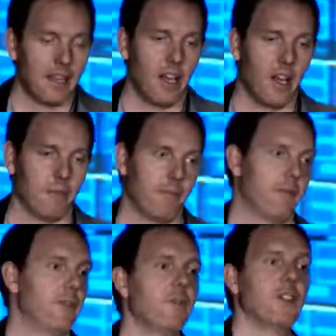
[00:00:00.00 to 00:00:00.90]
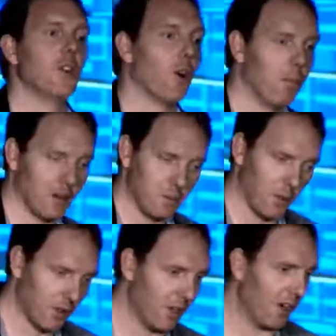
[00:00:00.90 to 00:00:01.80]
50-year-old bus
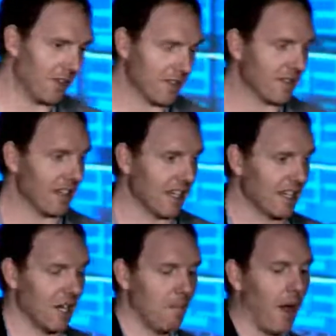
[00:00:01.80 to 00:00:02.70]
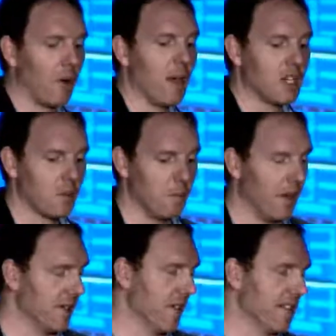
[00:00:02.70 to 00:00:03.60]
protocols like power management
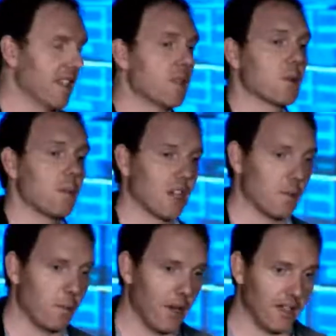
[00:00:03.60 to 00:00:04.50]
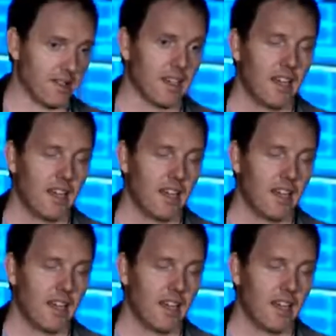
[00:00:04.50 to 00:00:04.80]
bus and systems management bus,